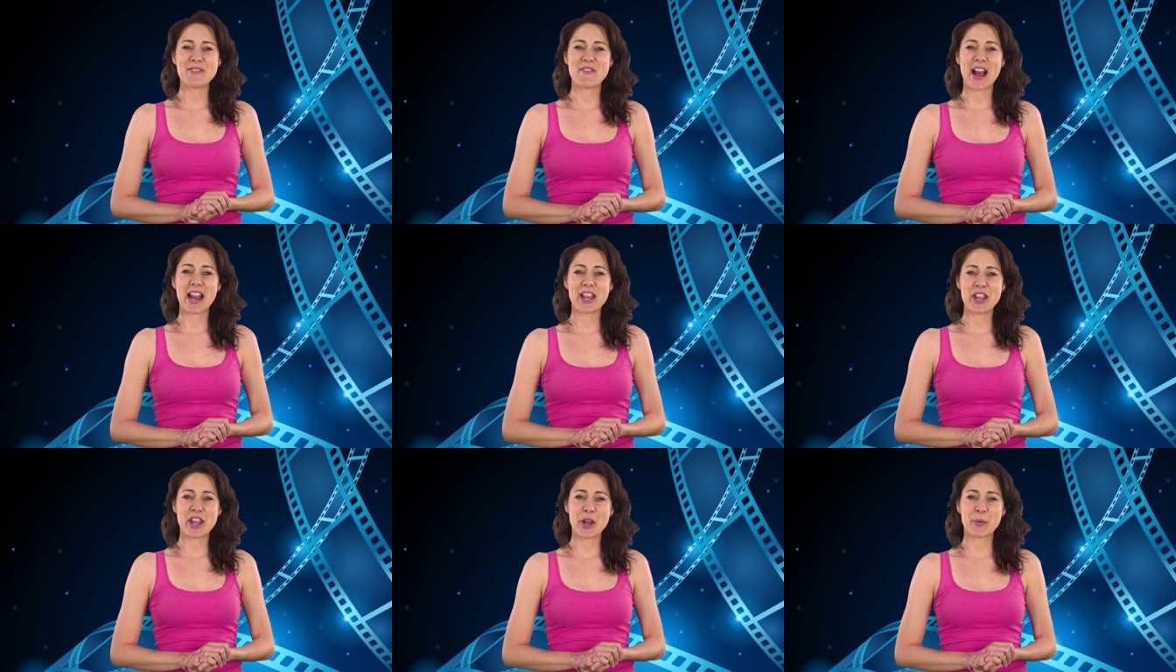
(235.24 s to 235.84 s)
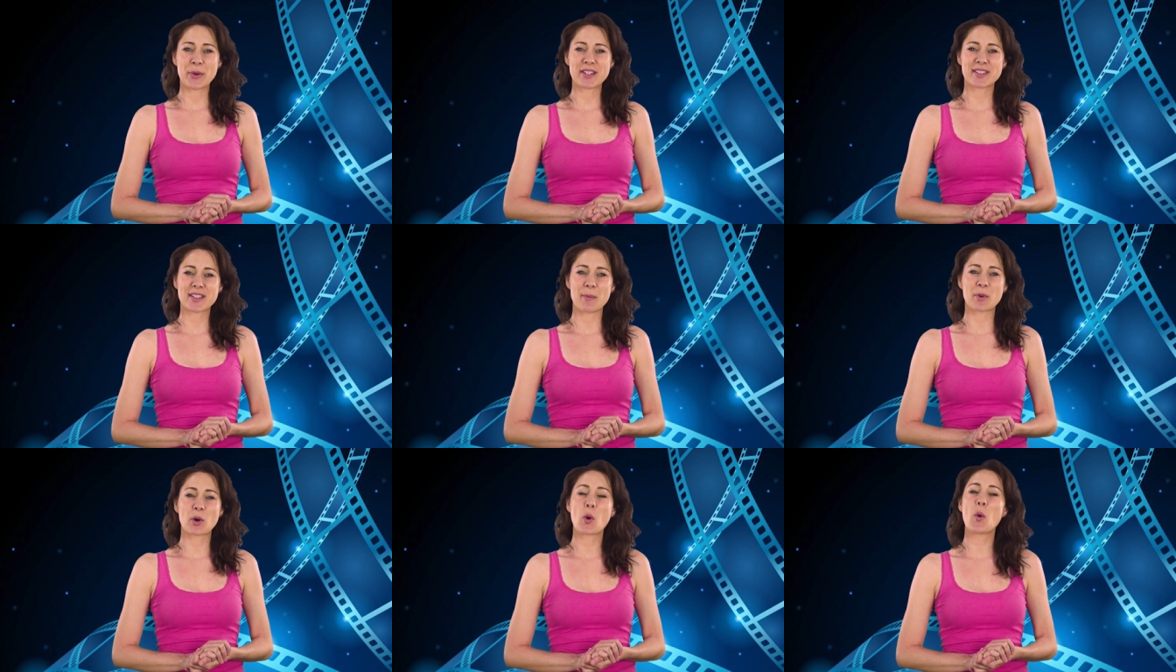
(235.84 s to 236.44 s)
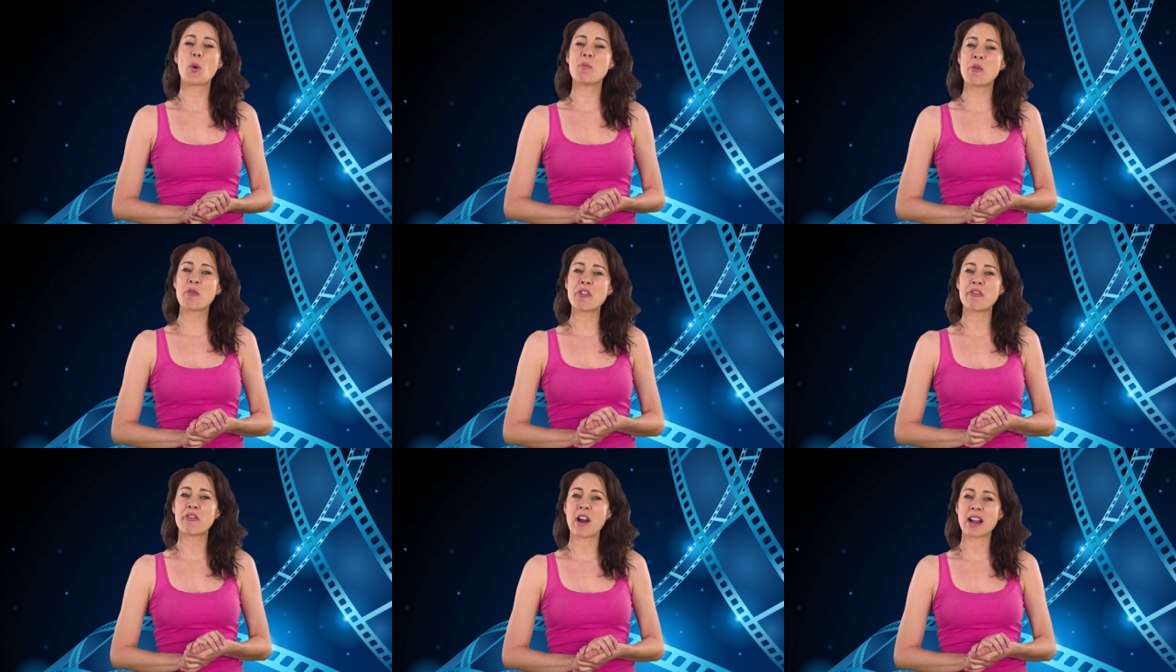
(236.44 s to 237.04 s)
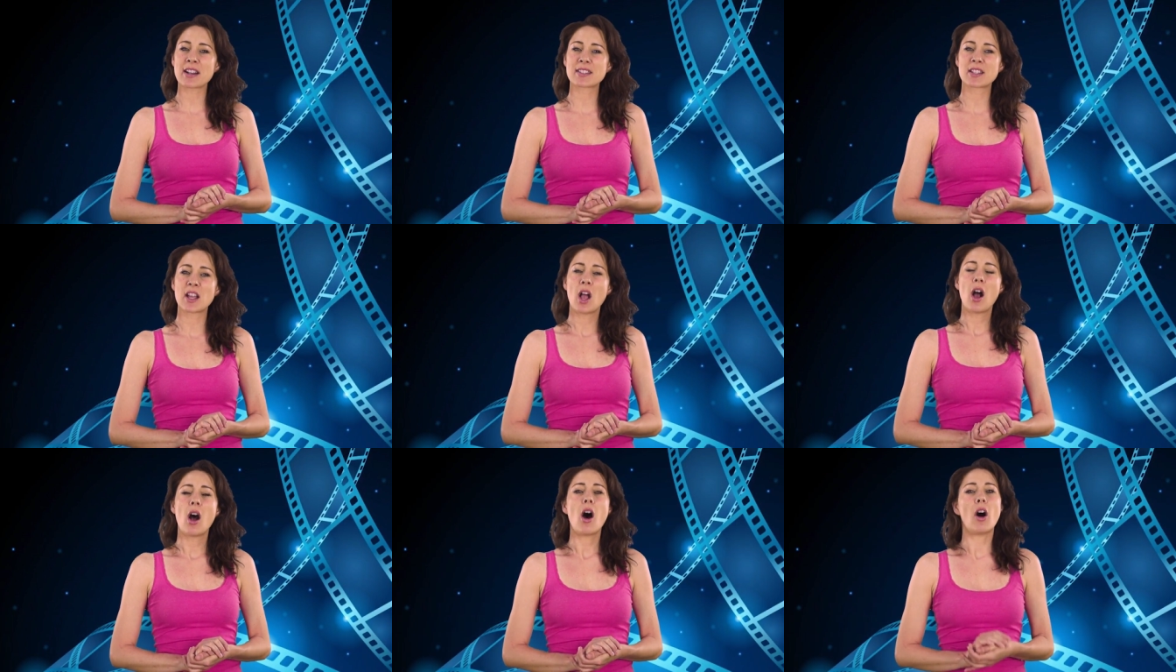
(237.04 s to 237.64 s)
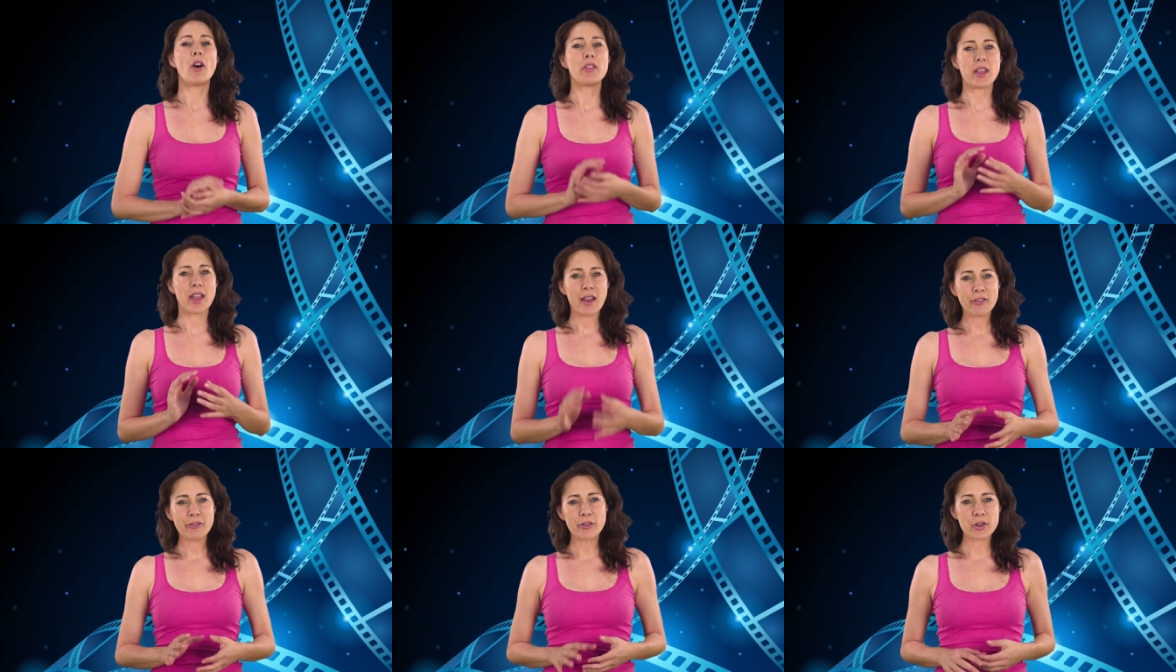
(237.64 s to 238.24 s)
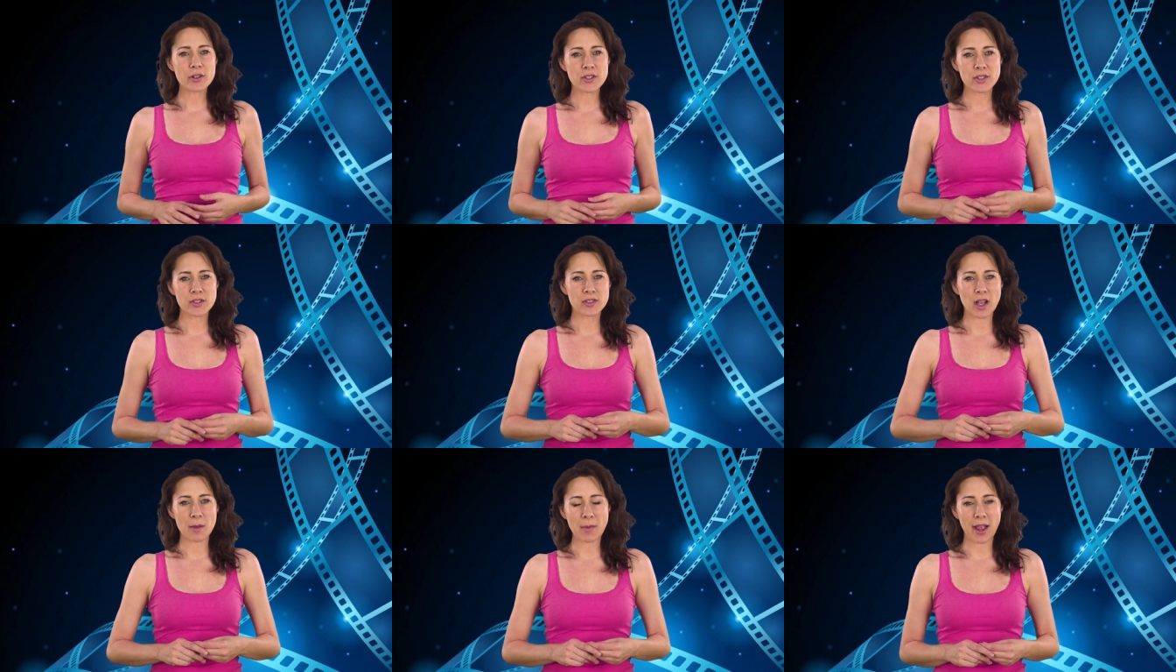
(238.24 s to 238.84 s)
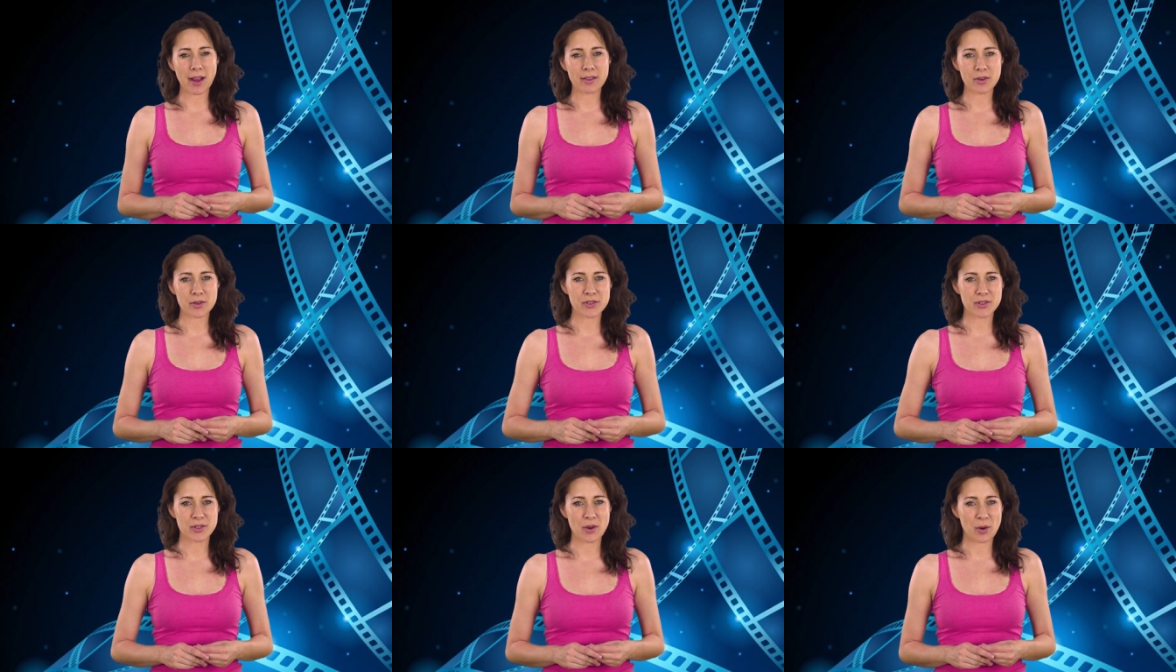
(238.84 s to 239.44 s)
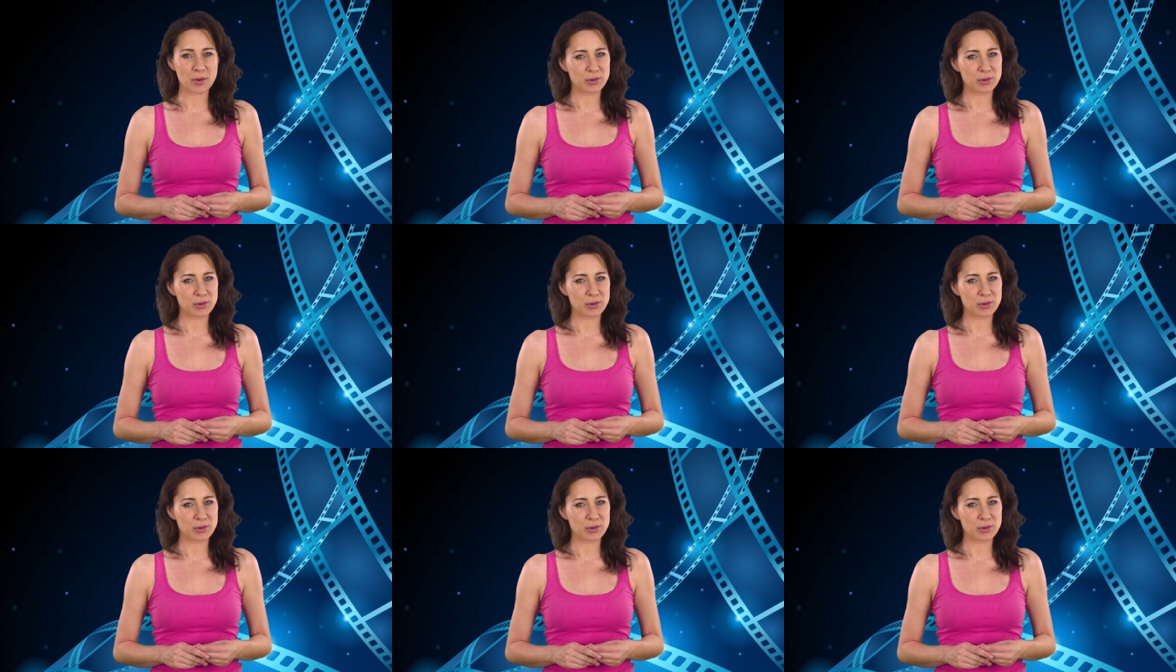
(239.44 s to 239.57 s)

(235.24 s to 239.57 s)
Vale here with some cool movie facts on the efforts some actors go